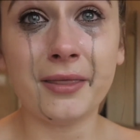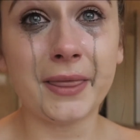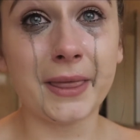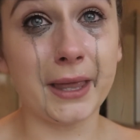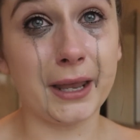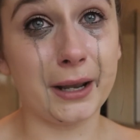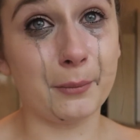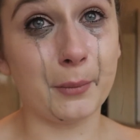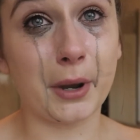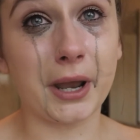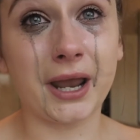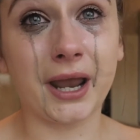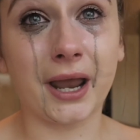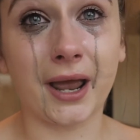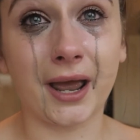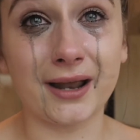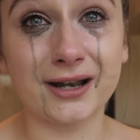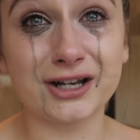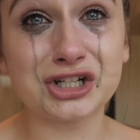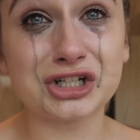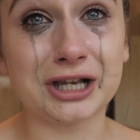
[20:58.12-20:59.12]
They may
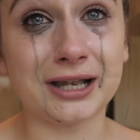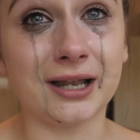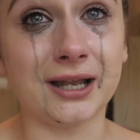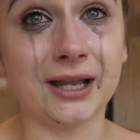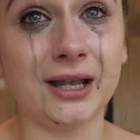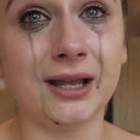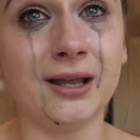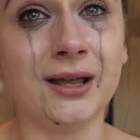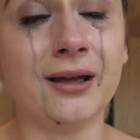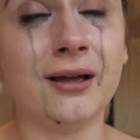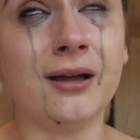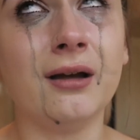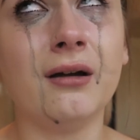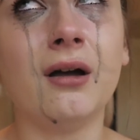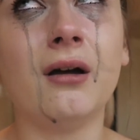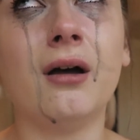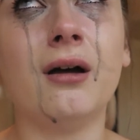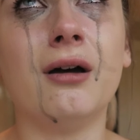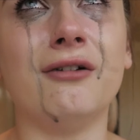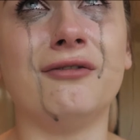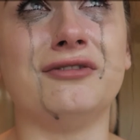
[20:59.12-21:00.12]
actually
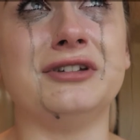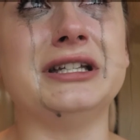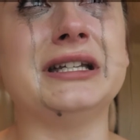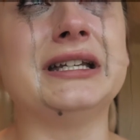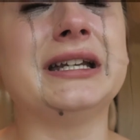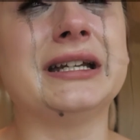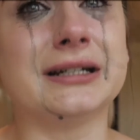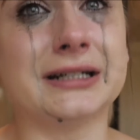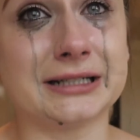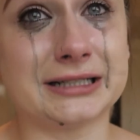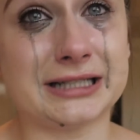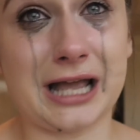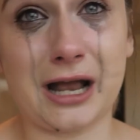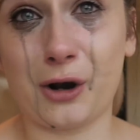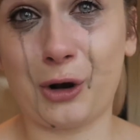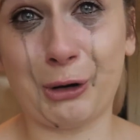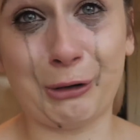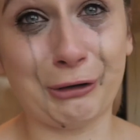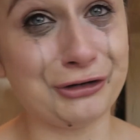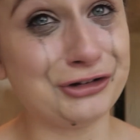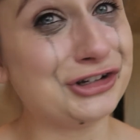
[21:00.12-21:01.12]
have needed
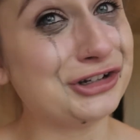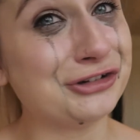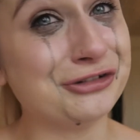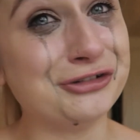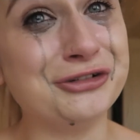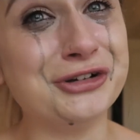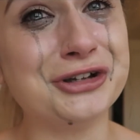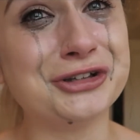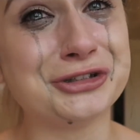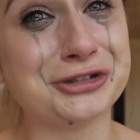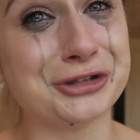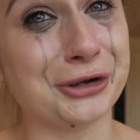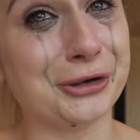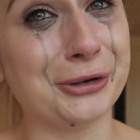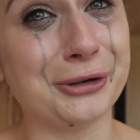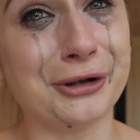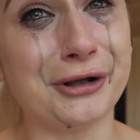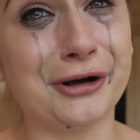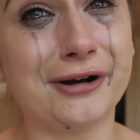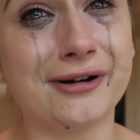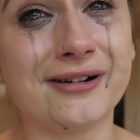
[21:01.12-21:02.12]
that question for so
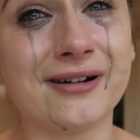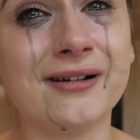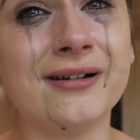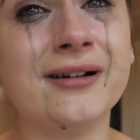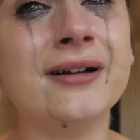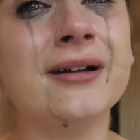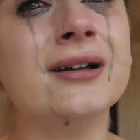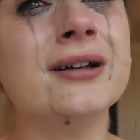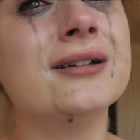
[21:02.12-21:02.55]
long.